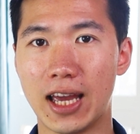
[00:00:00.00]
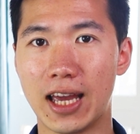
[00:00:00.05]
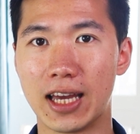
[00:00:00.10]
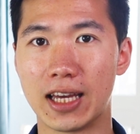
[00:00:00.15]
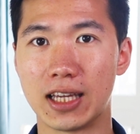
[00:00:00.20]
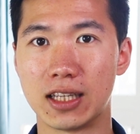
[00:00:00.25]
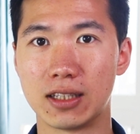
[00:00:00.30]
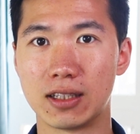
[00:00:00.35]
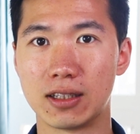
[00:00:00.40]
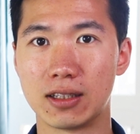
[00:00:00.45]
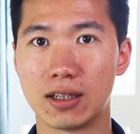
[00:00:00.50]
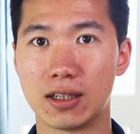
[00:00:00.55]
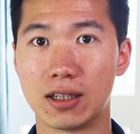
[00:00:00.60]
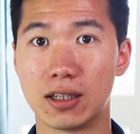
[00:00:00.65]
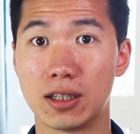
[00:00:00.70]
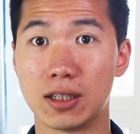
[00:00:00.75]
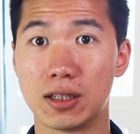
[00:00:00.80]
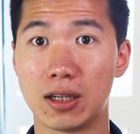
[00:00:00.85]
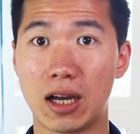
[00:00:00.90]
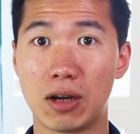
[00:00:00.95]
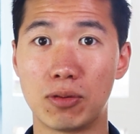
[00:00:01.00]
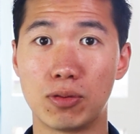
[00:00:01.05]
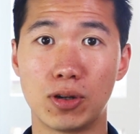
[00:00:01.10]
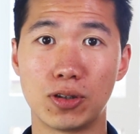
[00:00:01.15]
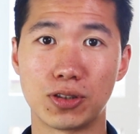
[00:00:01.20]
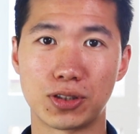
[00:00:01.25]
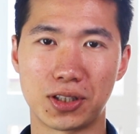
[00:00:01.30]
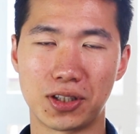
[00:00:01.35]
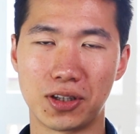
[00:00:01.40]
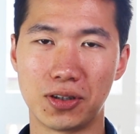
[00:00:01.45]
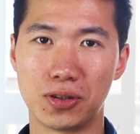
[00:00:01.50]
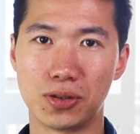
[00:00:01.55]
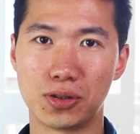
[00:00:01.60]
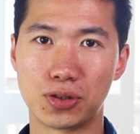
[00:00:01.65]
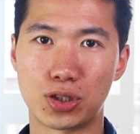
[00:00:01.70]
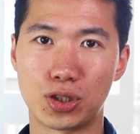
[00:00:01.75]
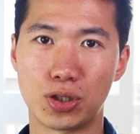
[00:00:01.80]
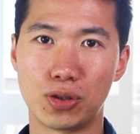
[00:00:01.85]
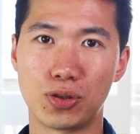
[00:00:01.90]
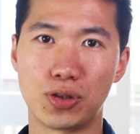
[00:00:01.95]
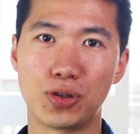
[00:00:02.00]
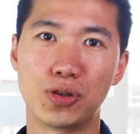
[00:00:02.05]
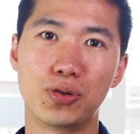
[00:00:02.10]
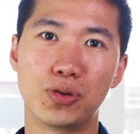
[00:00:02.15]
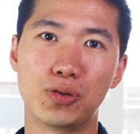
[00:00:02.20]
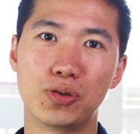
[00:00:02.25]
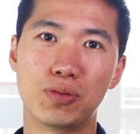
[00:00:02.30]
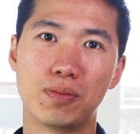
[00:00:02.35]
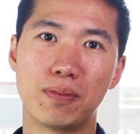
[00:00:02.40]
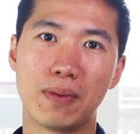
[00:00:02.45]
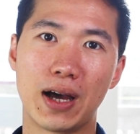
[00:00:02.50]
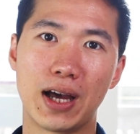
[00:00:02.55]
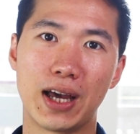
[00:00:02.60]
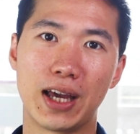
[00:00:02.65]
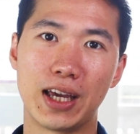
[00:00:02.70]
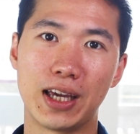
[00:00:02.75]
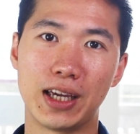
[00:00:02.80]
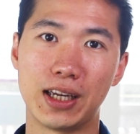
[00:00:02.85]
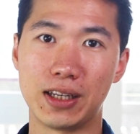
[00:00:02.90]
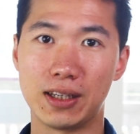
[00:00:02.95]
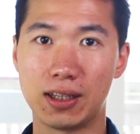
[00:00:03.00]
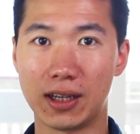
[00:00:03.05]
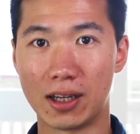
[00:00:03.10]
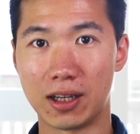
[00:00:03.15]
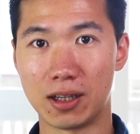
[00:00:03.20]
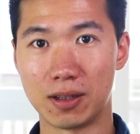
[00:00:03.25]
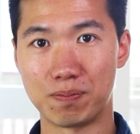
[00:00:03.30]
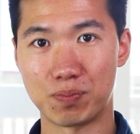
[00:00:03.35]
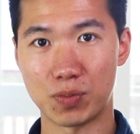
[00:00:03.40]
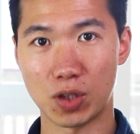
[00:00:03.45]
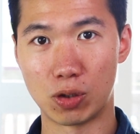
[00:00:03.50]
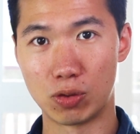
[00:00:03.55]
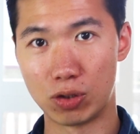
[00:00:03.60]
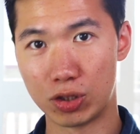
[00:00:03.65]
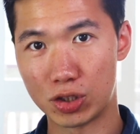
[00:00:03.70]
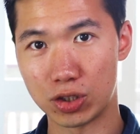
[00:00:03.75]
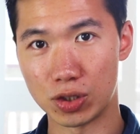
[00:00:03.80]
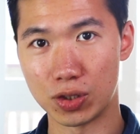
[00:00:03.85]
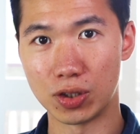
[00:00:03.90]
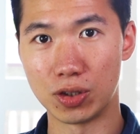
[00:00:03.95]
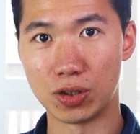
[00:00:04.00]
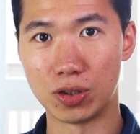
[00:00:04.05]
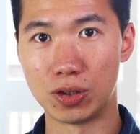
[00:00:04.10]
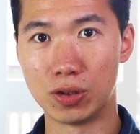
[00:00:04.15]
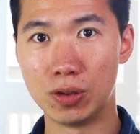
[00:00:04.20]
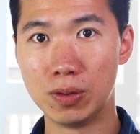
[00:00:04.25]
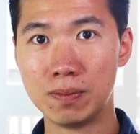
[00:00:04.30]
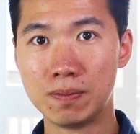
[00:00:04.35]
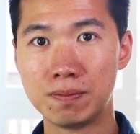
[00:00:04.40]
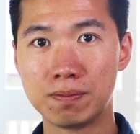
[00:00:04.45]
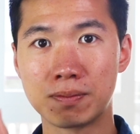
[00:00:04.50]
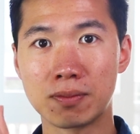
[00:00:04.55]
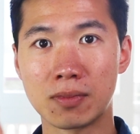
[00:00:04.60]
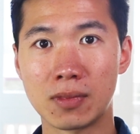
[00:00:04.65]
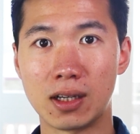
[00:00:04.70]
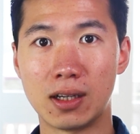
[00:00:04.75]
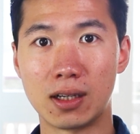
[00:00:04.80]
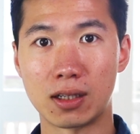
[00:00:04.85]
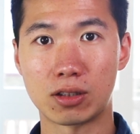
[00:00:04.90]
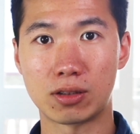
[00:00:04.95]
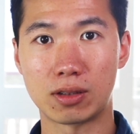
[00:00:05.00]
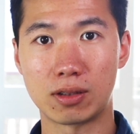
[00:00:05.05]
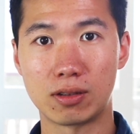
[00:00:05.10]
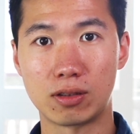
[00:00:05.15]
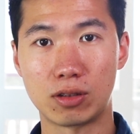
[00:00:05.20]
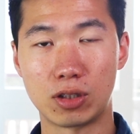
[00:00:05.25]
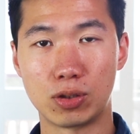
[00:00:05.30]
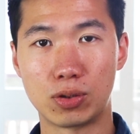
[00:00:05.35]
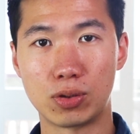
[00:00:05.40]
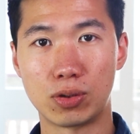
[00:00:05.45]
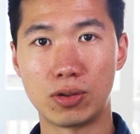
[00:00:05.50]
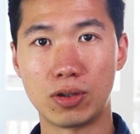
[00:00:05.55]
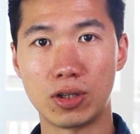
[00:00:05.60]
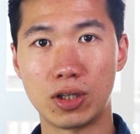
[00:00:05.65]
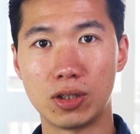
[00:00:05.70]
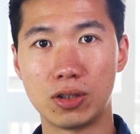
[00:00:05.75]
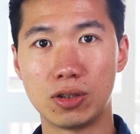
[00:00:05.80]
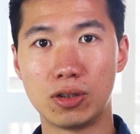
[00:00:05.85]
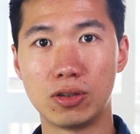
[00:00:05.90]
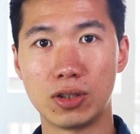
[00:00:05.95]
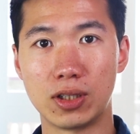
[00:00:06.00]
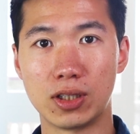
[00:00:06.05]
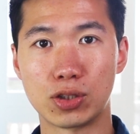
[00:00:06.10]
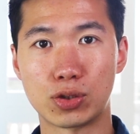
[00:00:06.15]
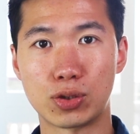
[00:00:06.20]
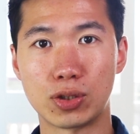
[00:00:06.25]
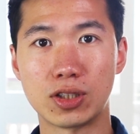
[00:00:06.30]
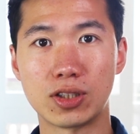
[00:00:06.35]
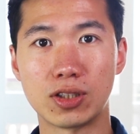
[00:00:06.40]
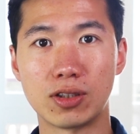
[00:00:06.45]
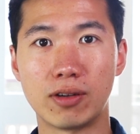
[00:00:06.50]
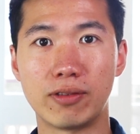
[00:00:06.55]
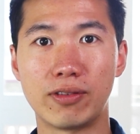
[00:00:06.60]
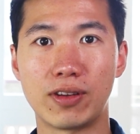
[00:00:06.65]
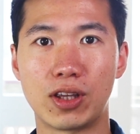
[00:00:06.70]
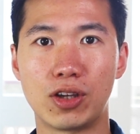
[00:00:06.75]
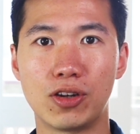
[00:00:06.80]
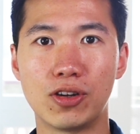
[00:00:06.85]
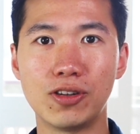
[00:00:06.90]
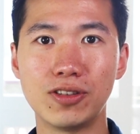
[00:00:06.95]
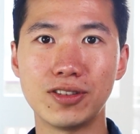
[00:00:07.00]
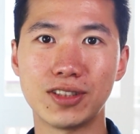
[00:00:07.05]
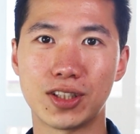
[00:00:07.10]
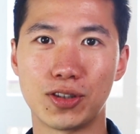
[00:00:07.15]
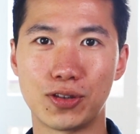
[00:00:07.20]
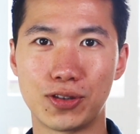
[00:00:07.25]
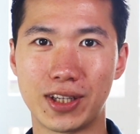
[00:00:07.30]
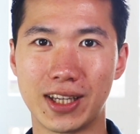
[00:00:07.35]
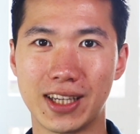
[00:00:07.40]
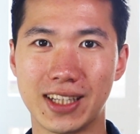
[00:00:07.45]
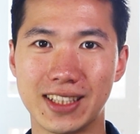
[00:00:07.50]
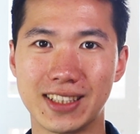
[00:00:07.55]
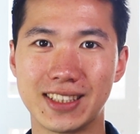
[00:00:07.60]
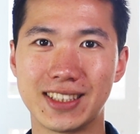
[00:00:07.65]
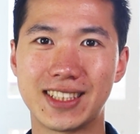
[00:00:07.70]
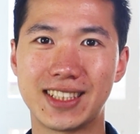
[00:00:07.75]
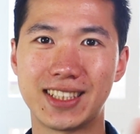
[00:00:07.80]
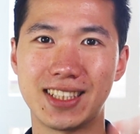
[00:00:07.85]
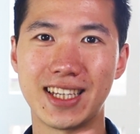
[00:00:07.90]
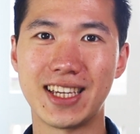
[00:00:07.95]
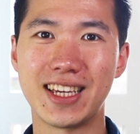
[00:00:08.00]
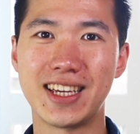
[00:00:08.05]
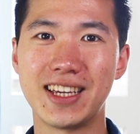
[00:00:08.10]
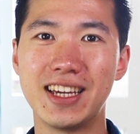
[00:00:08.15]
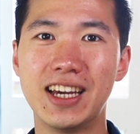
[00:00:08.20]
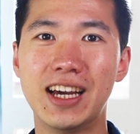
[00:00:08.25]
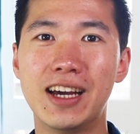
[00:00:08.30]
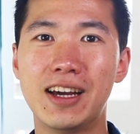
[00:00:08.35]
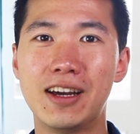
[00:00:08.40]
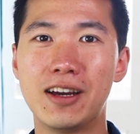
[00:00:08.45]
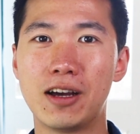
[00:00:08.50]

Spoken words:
And I will also show you my original tutorial illustration over here, so you can see